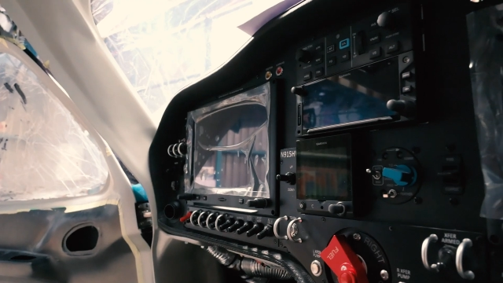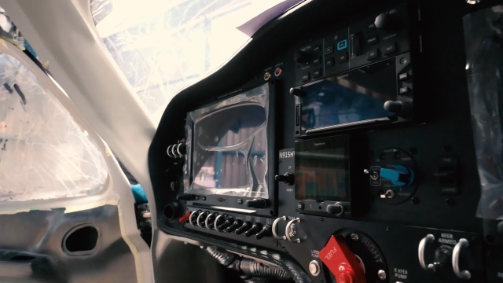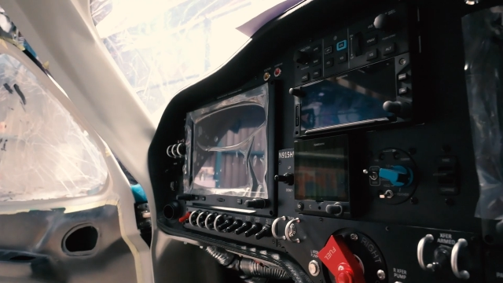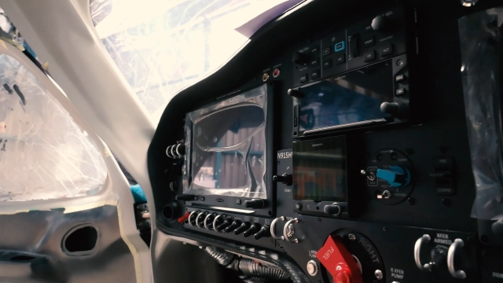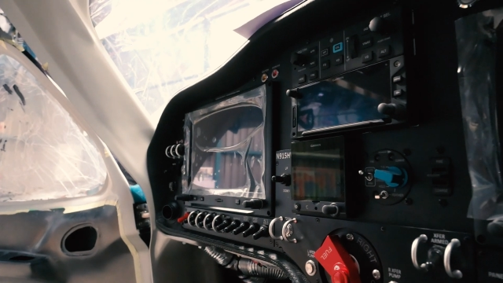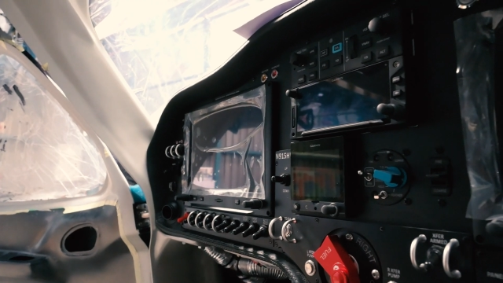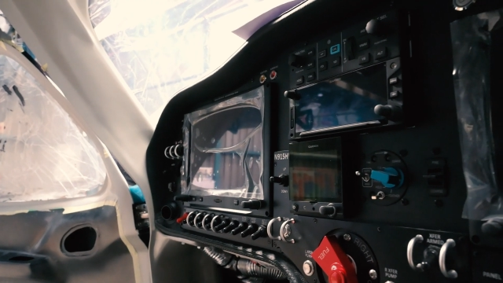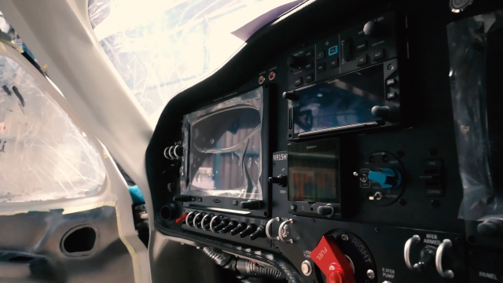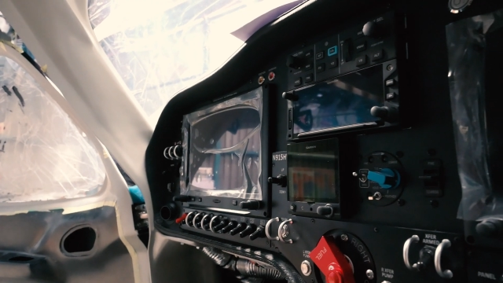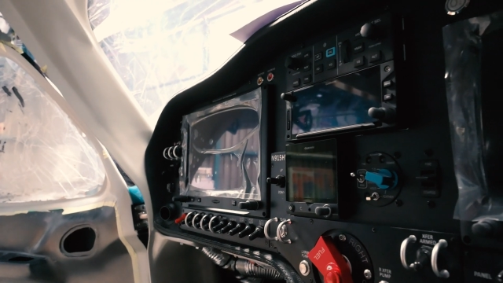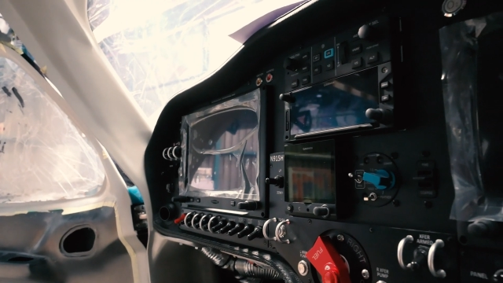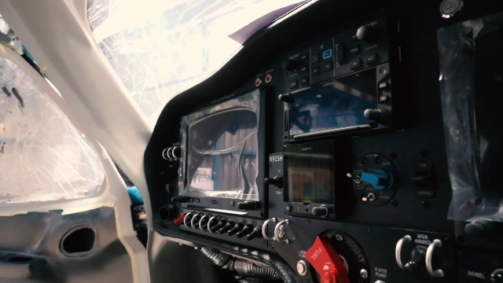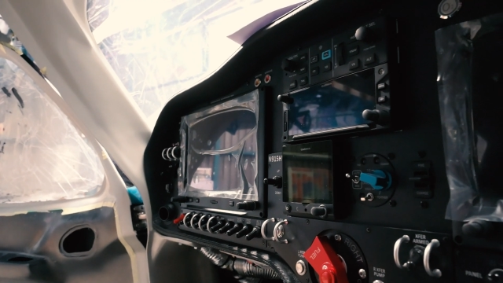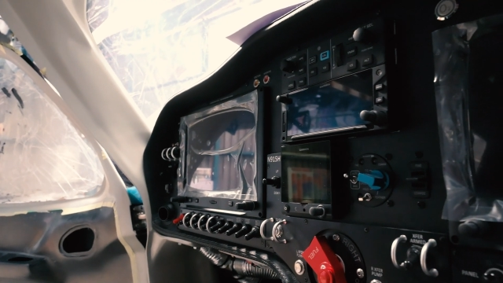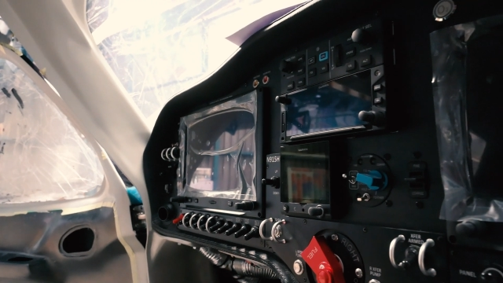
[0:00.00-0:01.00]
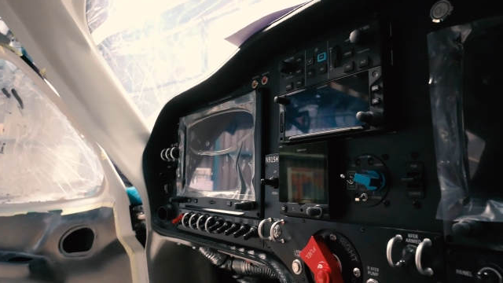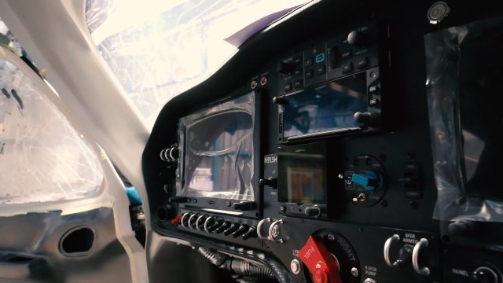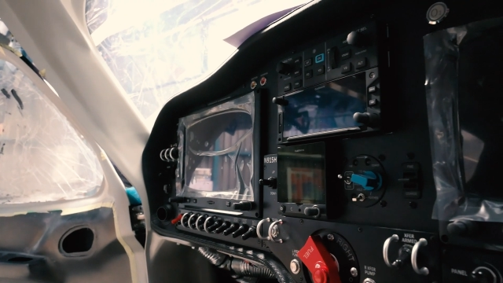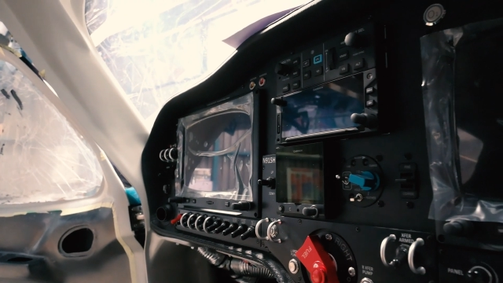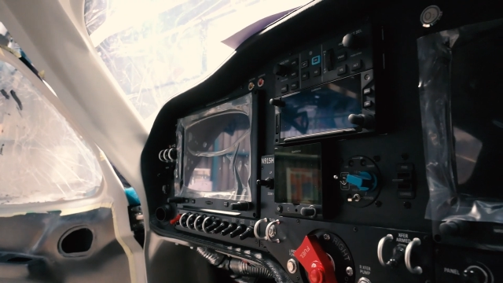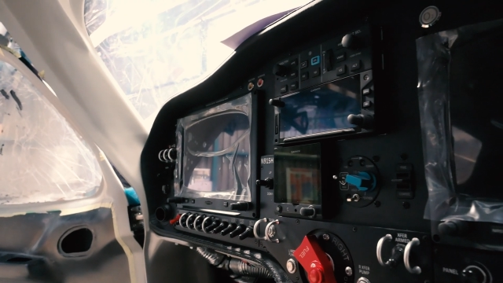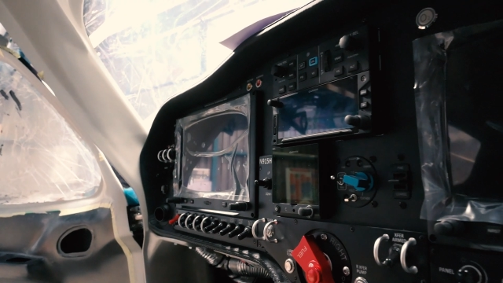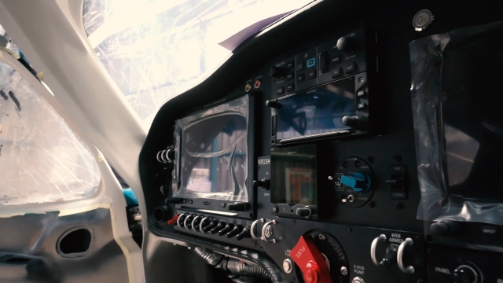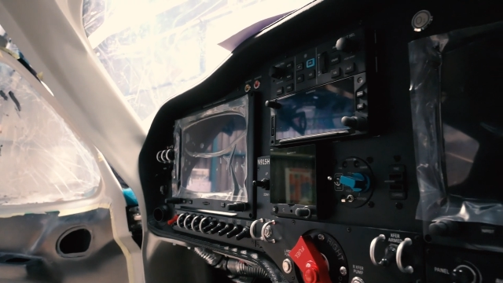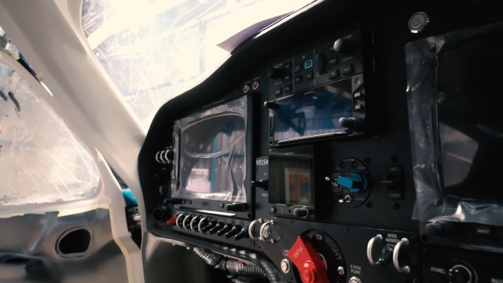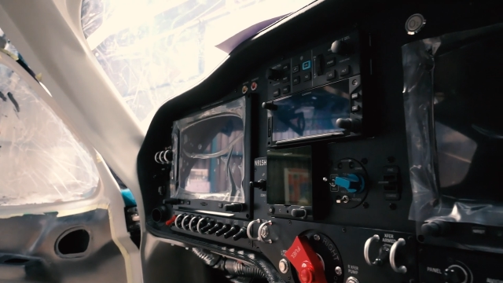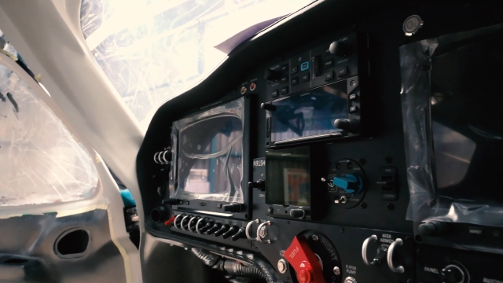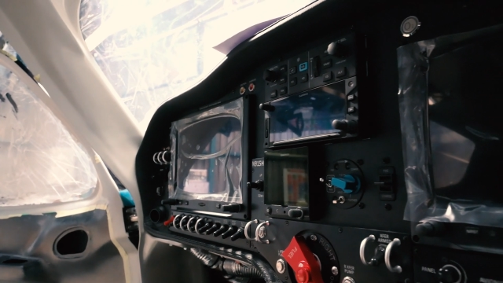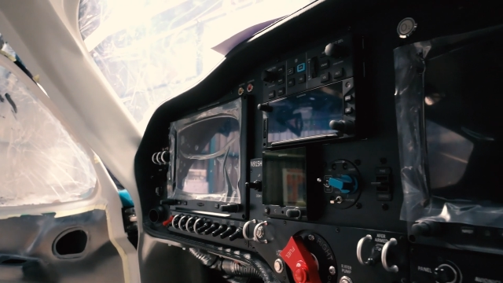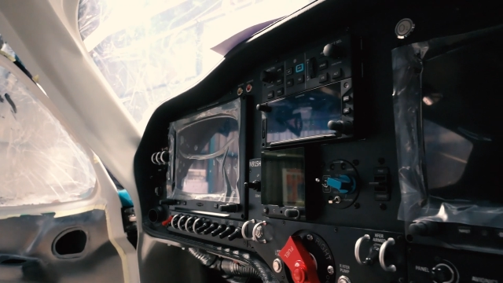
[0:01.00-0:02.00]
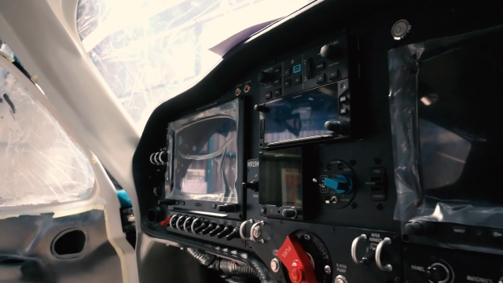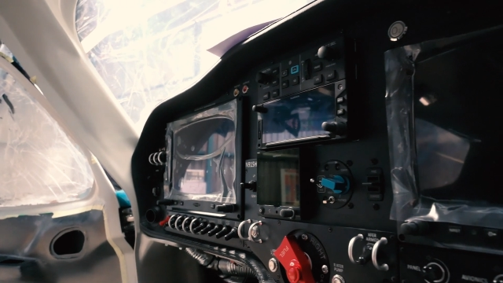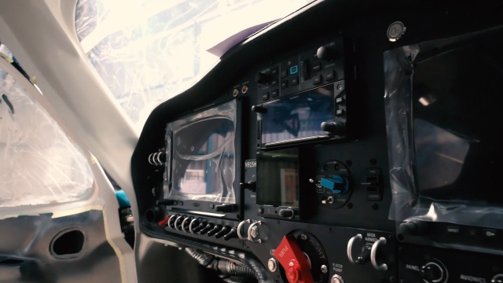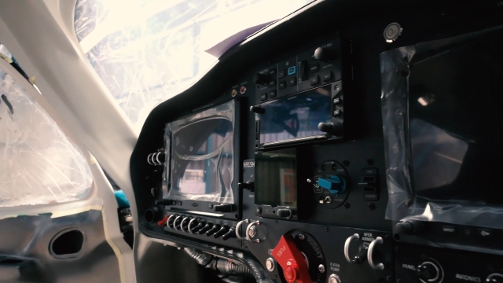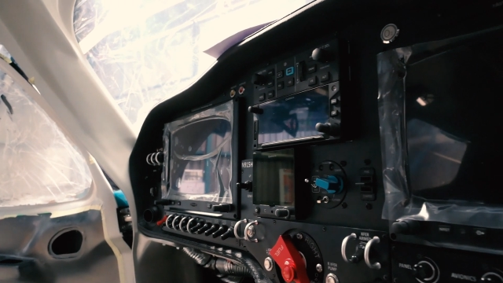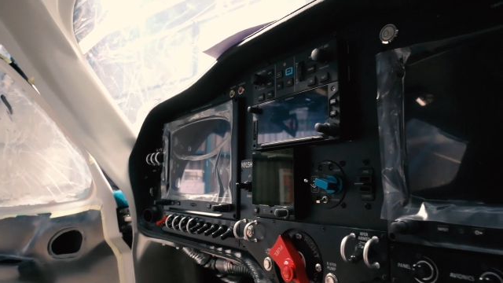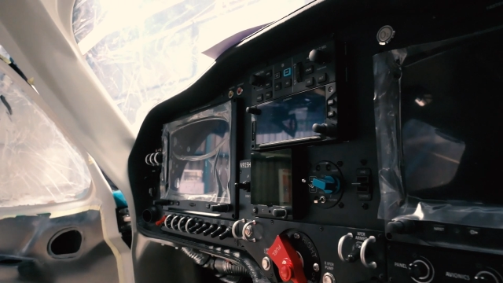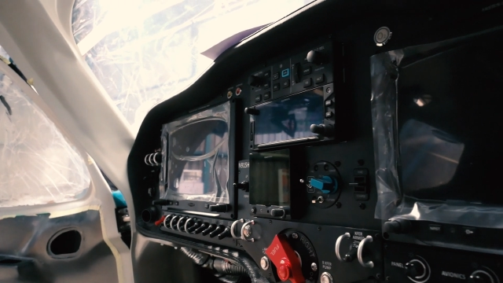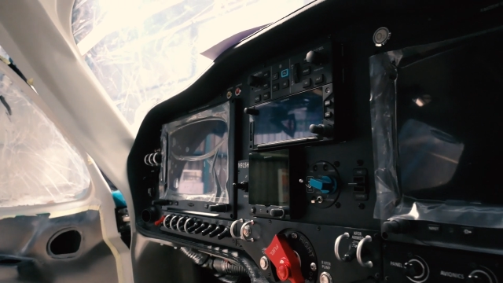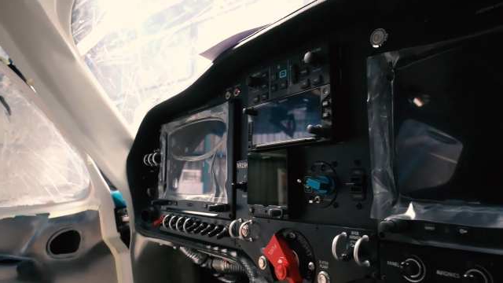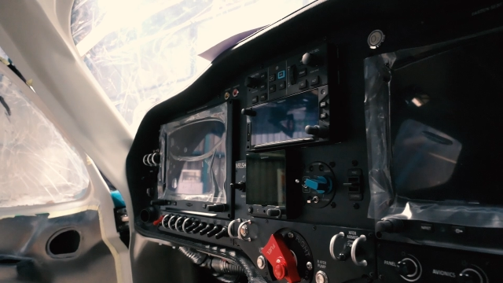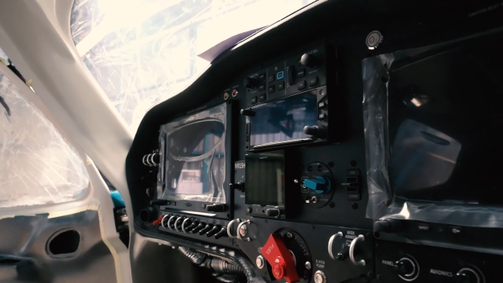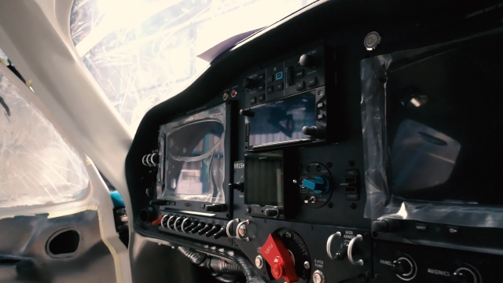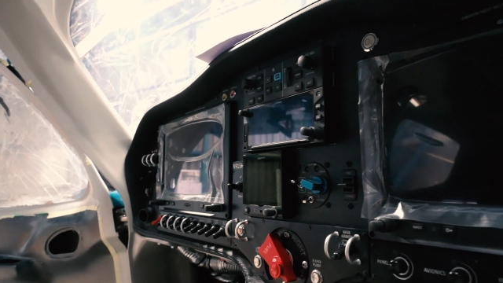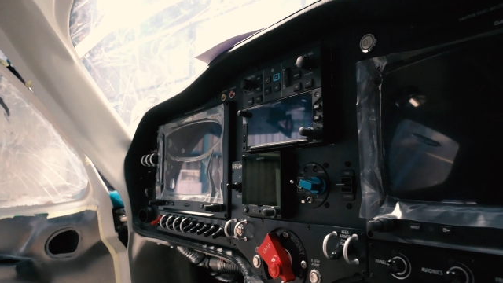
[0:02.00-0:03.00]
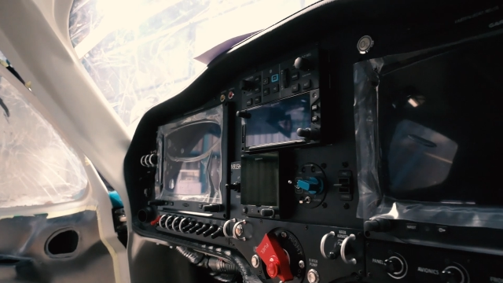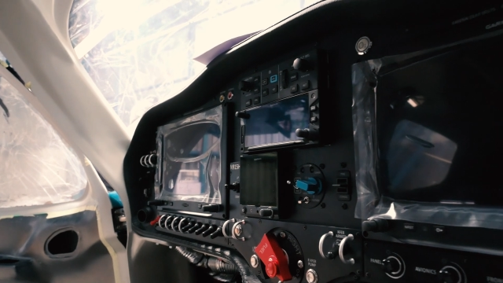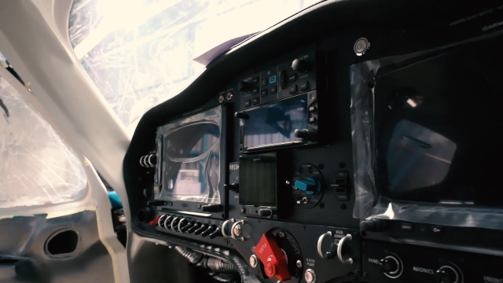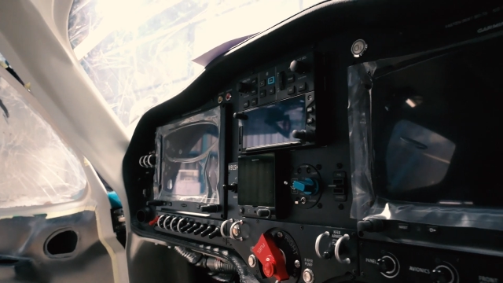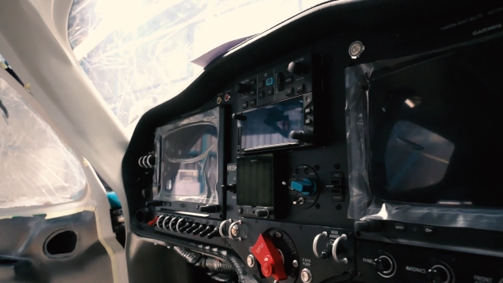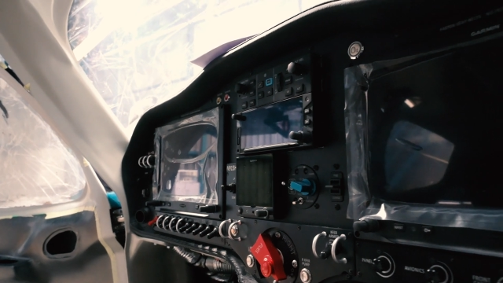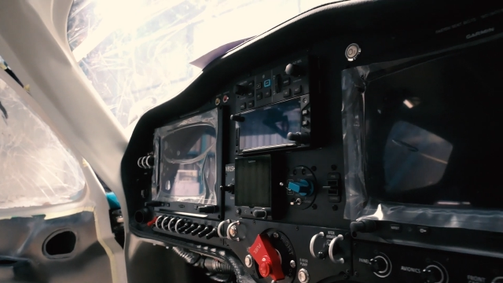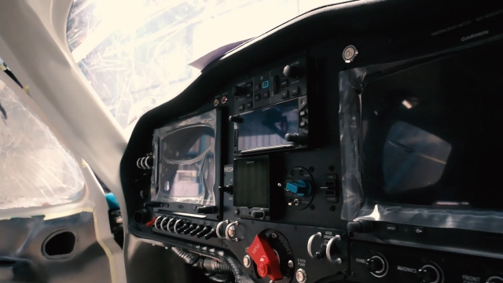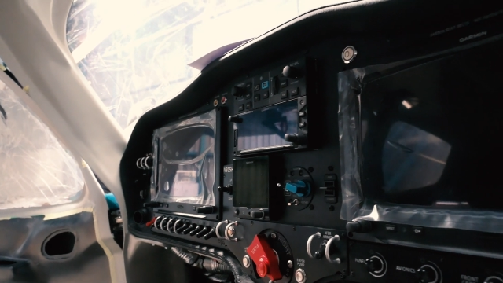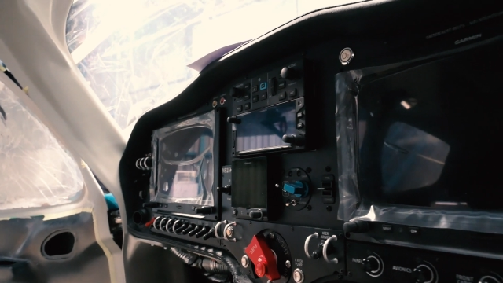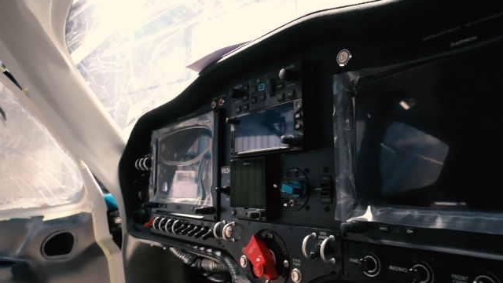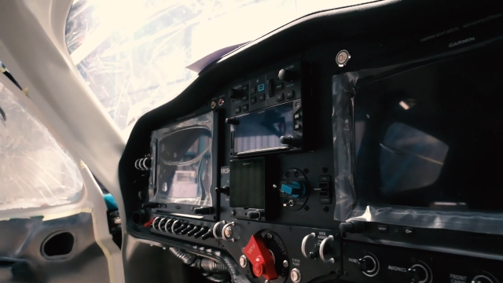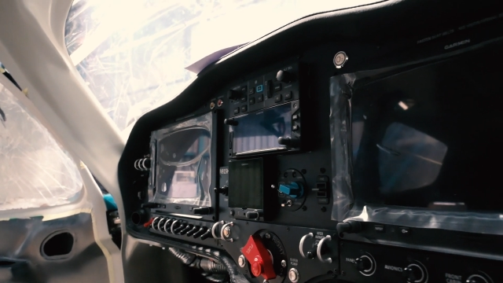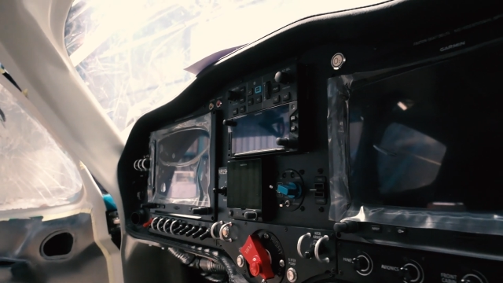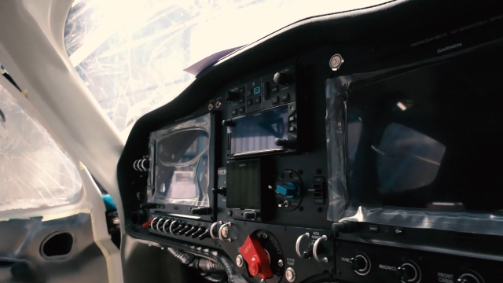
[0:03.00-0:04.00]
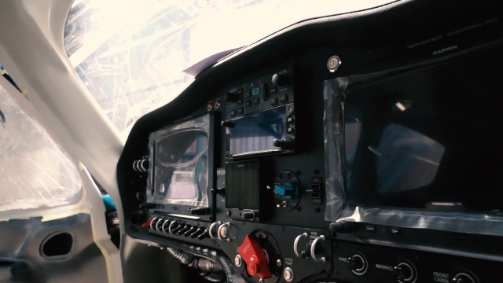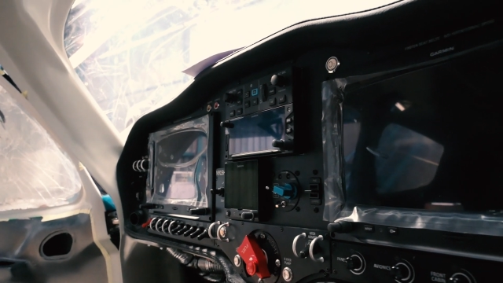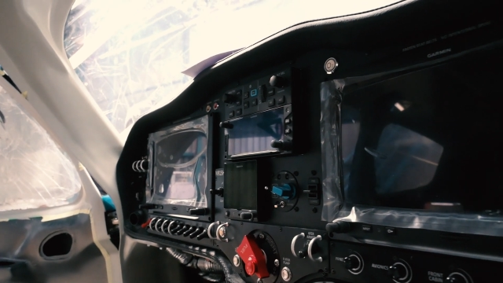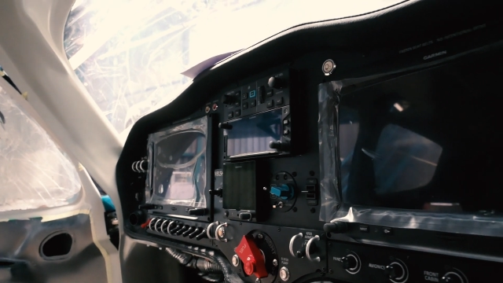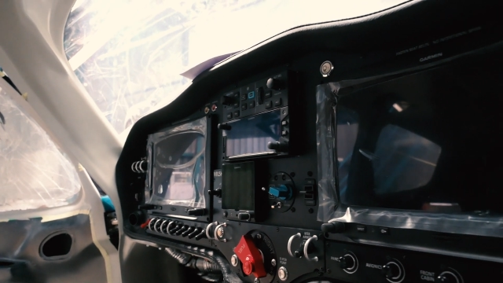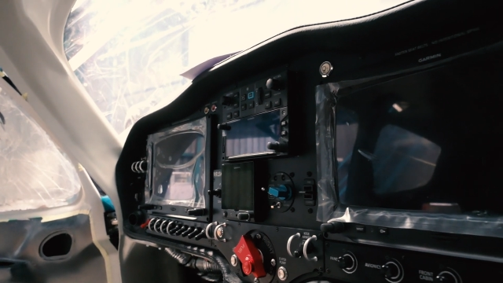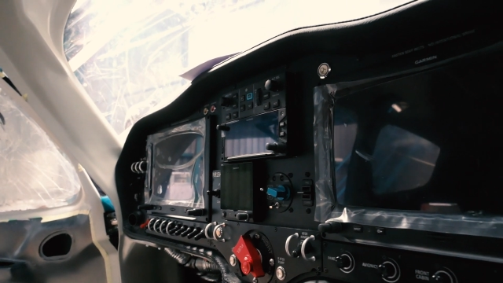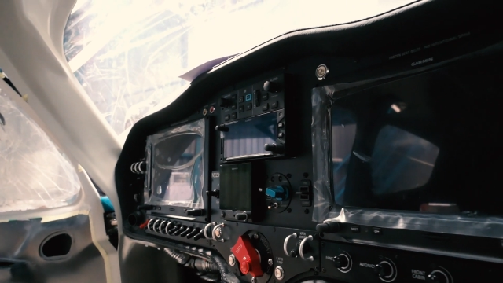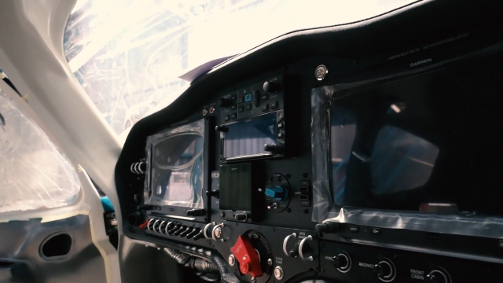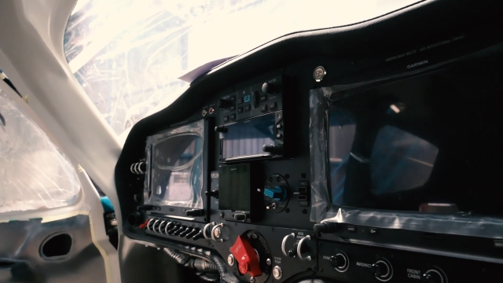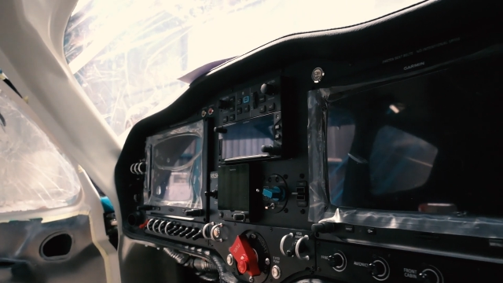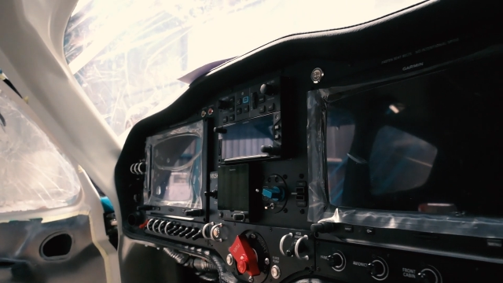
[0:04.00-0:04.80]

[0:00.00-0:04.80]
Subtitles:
No face is visible, so there are no lips to read.